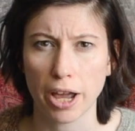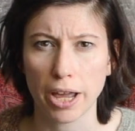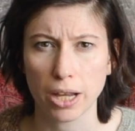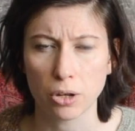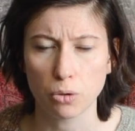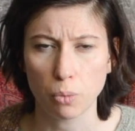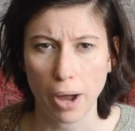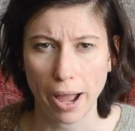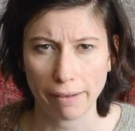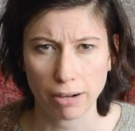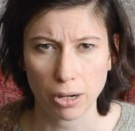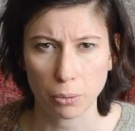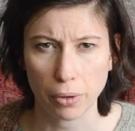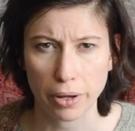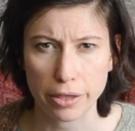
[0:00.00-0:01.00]
I could wear
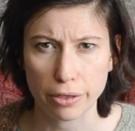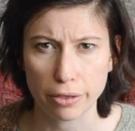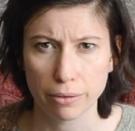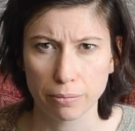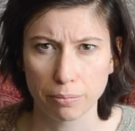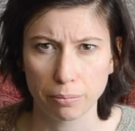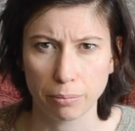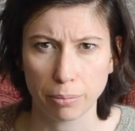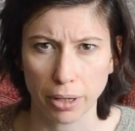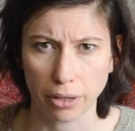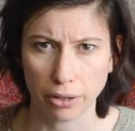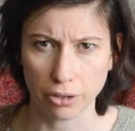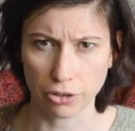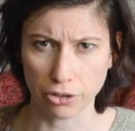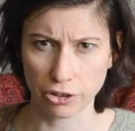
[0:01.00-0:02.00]
it with
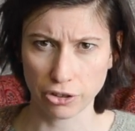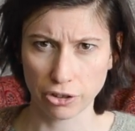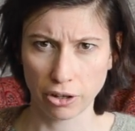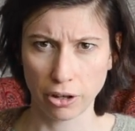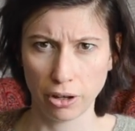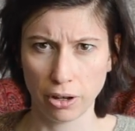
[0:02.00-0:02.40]
because,